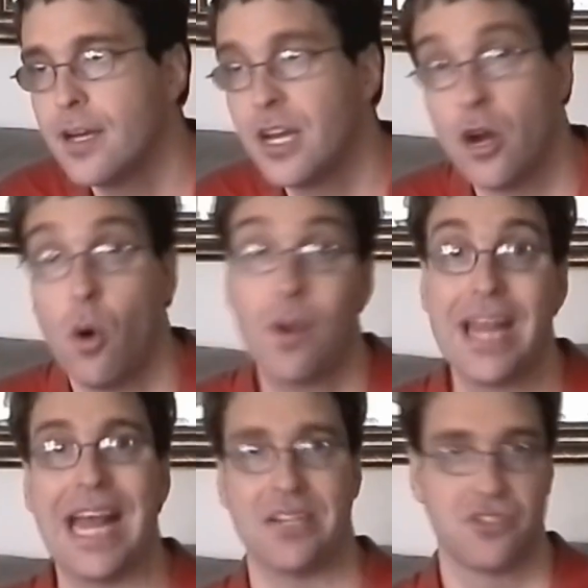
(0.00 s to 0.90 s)
Okay,
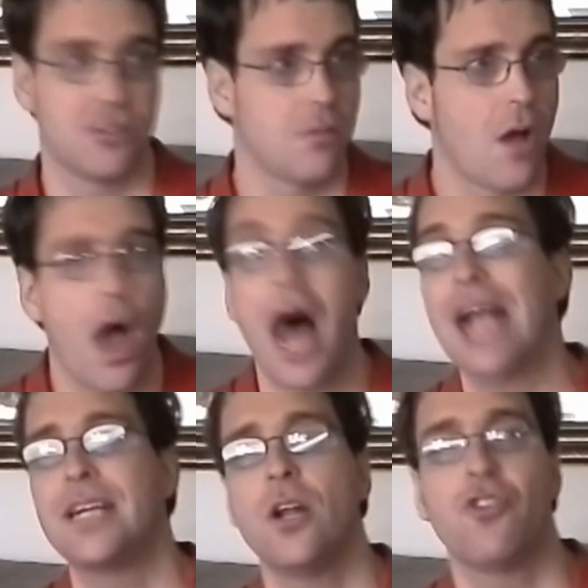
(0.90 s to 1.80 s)
yes,
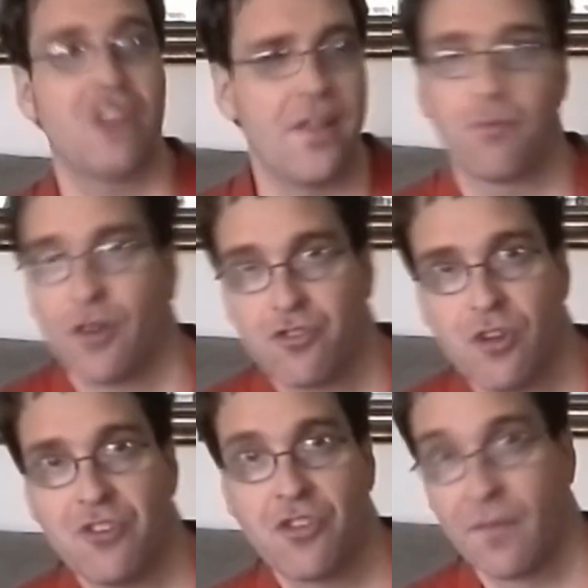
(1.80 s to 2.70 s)
I can understand the
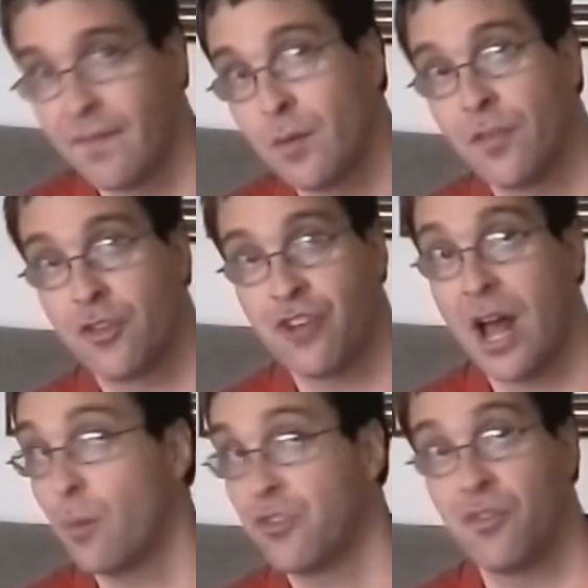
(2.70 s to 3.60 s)
frustrations of living with a
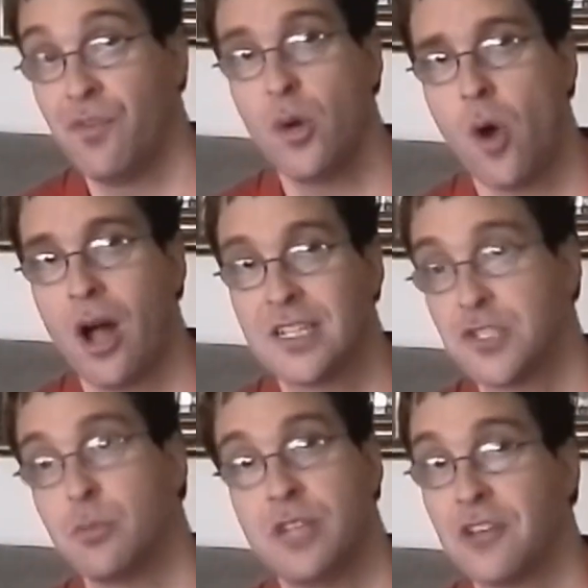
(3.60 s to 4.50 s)
child with severe
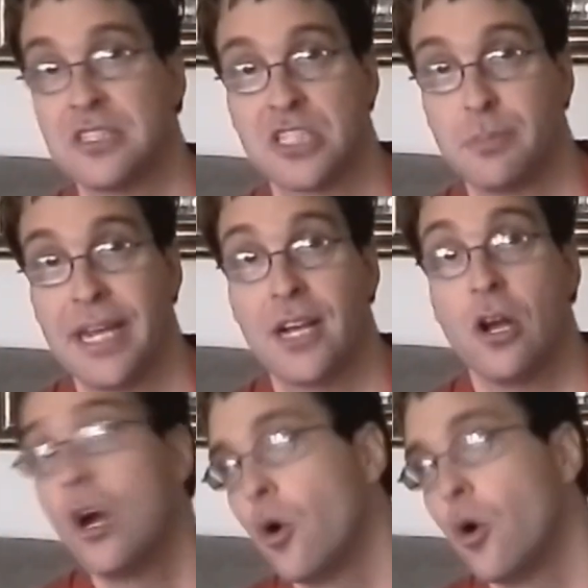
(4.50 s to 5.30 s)
autism who doesn't speak,